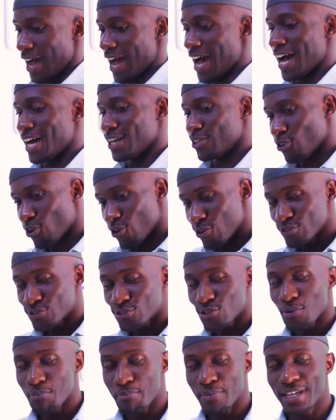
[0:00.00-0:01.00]
and
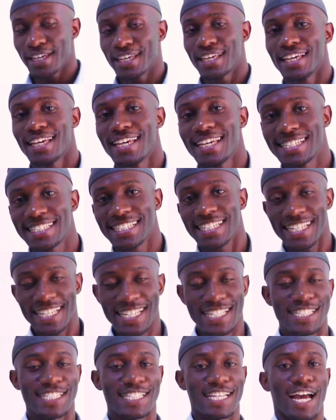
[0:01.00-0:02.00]
also making it
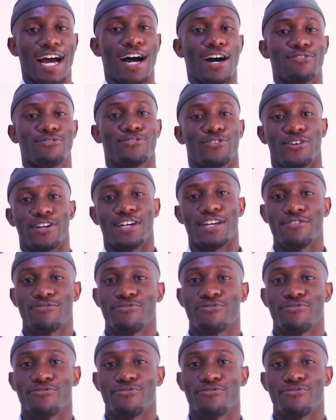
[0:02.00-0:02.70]
easier for